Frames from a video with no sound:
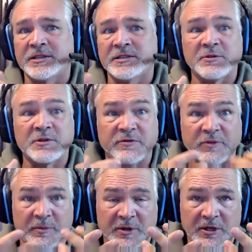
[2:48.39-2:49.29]
I was
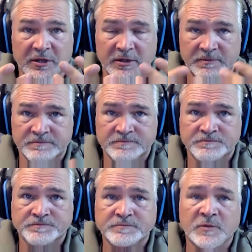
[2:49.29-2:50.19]
familiar
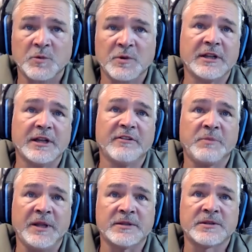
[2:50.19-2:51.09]
with the native plants,